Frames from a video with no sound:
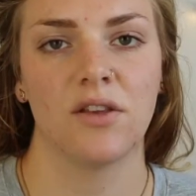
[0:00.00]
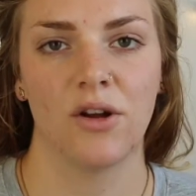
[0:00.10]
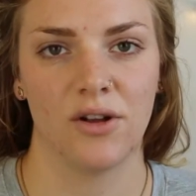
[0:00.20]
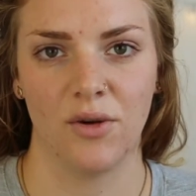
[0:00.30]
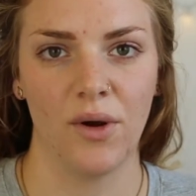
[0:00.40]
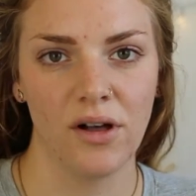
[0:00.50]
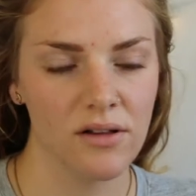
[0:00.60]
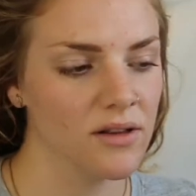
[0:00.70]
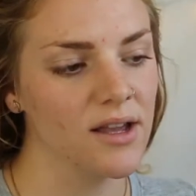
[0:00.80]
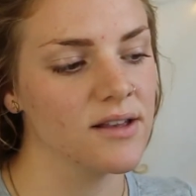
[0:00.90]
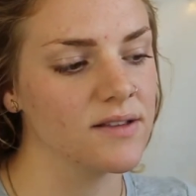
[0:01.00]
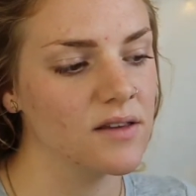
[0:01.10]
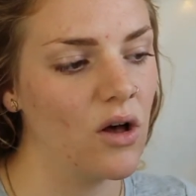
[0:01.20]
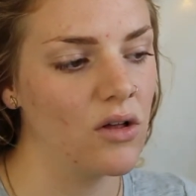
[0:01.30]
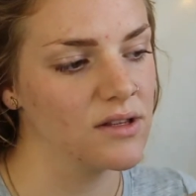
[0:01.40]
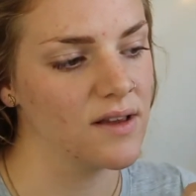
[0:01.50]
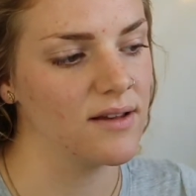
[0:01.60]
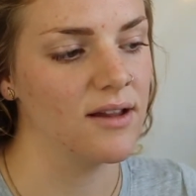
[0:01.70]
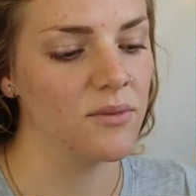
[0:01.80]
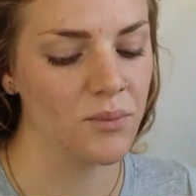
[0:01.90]
It's Argan Oil, like it's all the
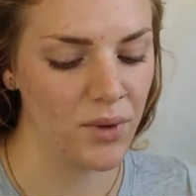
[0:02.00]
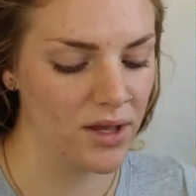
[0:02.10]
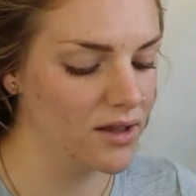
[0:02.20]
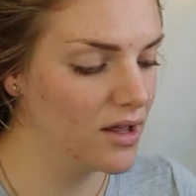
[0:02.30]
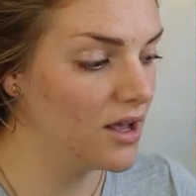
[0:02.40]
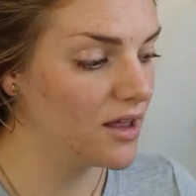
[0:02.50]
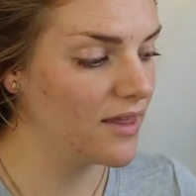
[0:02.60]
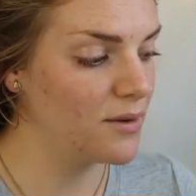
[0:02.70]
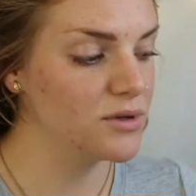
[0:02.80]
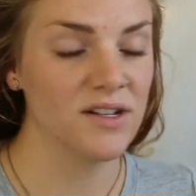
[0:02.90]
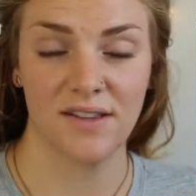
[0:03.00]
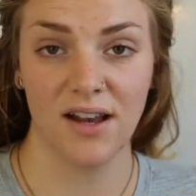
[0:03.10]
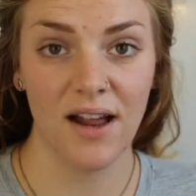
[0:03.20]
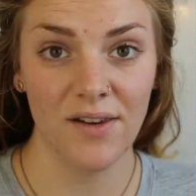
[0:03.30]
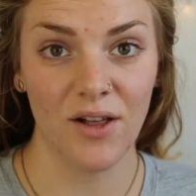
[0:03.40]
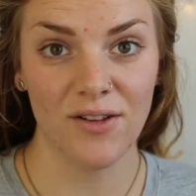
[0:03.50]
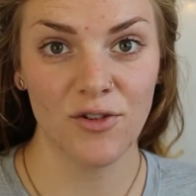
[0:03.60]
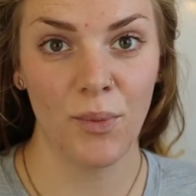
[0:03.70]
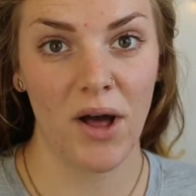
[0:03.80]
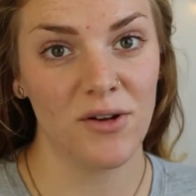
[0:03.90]
same, but that one is
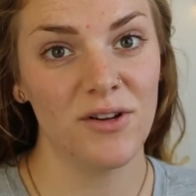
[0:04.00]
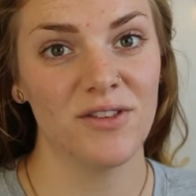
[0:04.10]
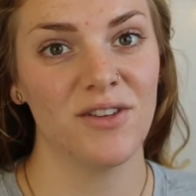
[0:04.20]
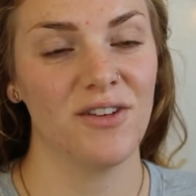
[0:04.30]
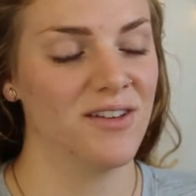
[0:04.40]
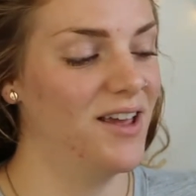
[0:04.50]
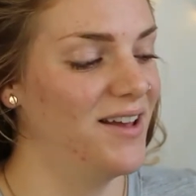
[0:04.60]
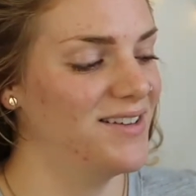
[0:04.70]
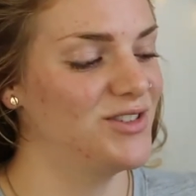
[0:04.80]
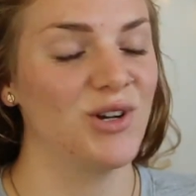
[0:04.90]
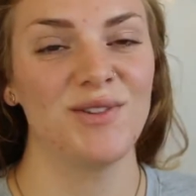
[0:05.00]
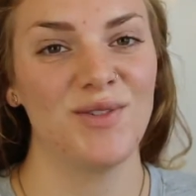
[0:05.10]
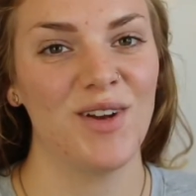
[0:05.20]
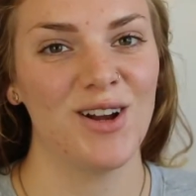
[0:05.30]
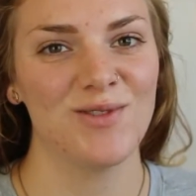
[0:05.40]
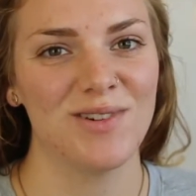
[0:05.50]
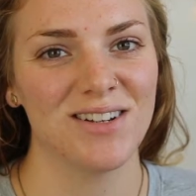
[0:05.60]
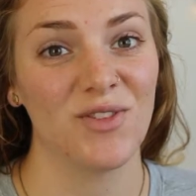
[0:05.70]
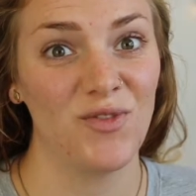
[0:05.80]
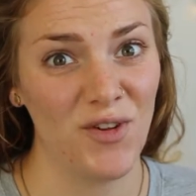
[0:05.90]
$9 a bottle and the Josie Marin one
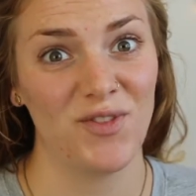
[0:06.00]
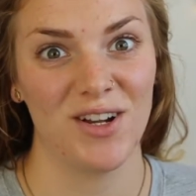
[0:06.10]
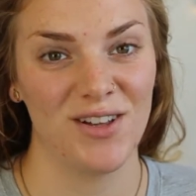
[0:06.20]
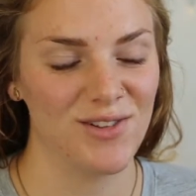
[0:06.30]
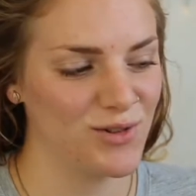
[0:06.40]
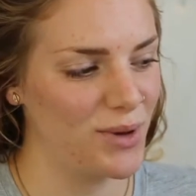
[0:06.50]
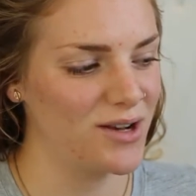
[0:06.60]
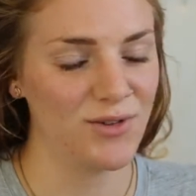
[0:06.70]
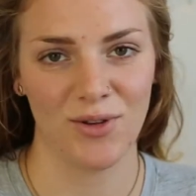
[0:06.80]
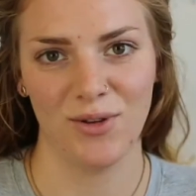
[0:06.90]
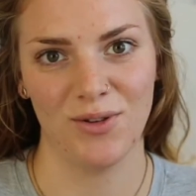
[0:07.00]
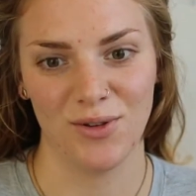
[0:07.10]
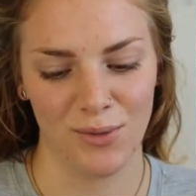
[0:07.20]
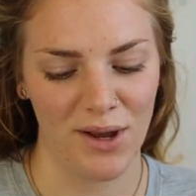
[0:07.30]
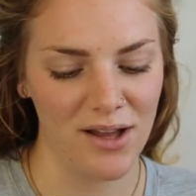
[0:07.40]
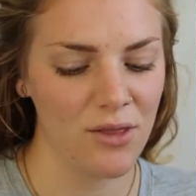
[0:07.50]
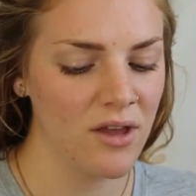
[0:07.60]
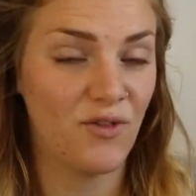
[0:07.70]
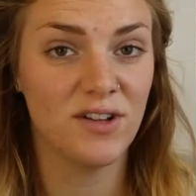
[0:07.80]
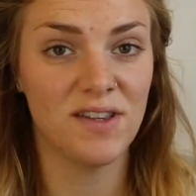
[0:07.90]
is $50 a bottle, so you do the math.
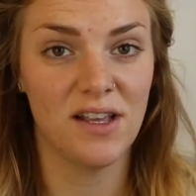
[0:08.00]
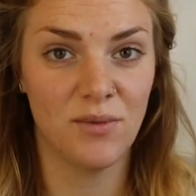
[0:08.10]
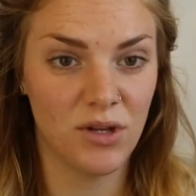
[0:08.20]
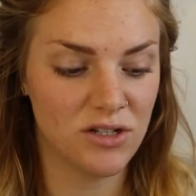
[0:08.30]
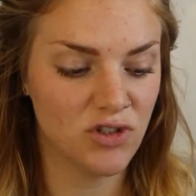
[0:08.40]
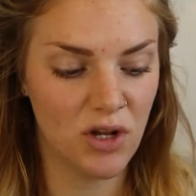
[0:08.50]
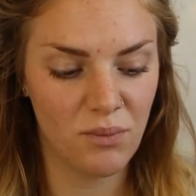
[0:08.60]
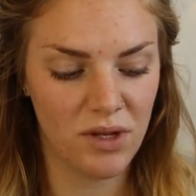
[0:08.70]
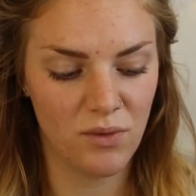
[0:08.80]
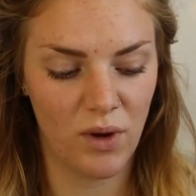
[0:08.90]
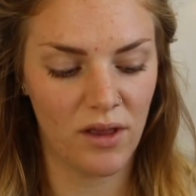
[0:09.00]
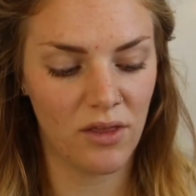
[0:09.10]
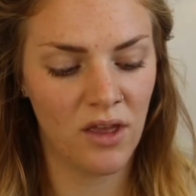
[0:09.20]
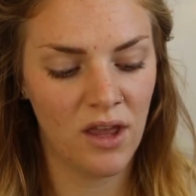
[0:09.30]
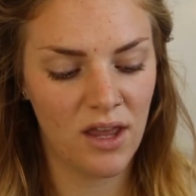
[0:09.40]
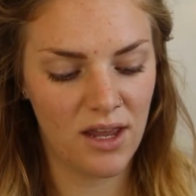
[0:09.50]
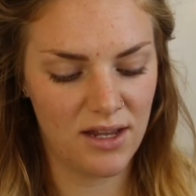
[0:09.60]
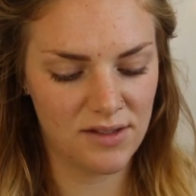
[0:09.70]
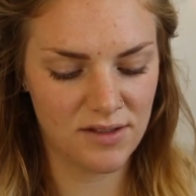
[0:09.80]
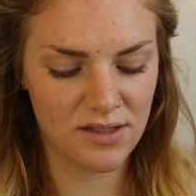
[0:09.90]
The first thing I'm gonna jump in with
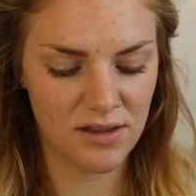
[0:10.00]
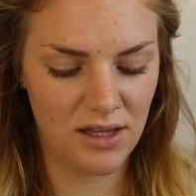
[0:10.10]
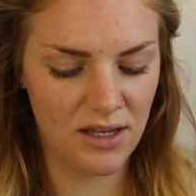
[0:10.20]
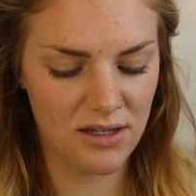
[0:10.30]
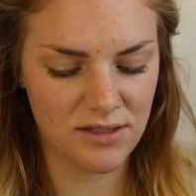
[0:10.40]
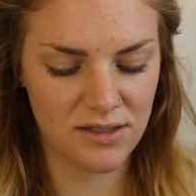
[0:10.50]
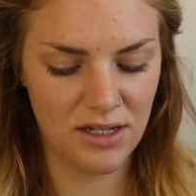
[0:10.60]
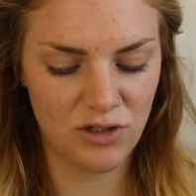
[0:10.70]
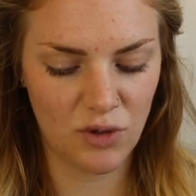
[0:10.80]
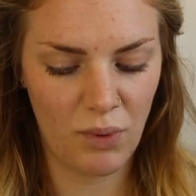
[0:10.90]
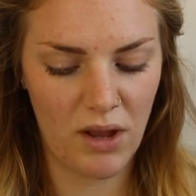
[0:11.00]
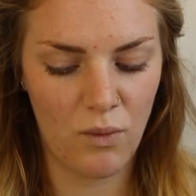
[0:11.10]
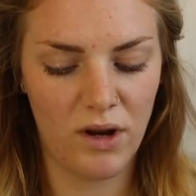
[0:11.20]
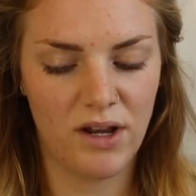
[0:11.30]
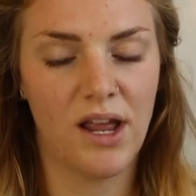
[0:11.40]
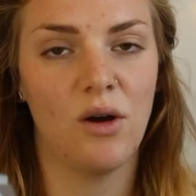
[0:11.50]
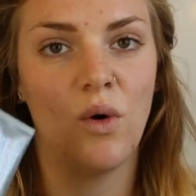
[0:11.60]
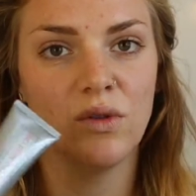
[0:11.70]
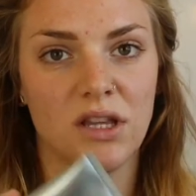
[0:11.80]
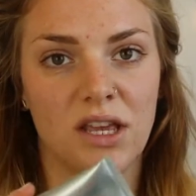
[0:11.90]
is the St.Tropez One Night
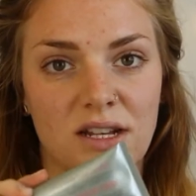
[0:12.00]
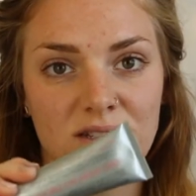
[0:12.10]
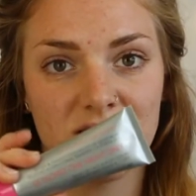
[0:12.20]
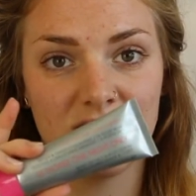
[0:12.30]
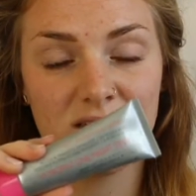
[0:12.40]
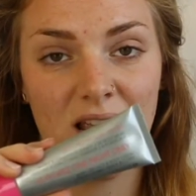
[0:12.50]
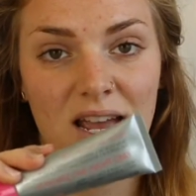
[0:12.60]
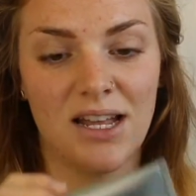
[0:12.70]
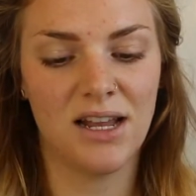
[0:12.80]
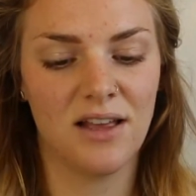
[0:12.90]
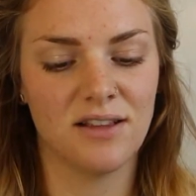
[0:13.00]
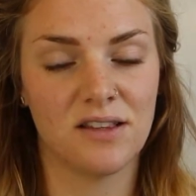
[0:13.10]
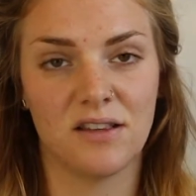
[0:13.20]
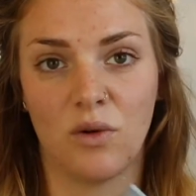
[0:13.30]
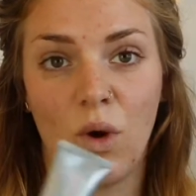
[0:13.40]
Only Instant Tan, and this is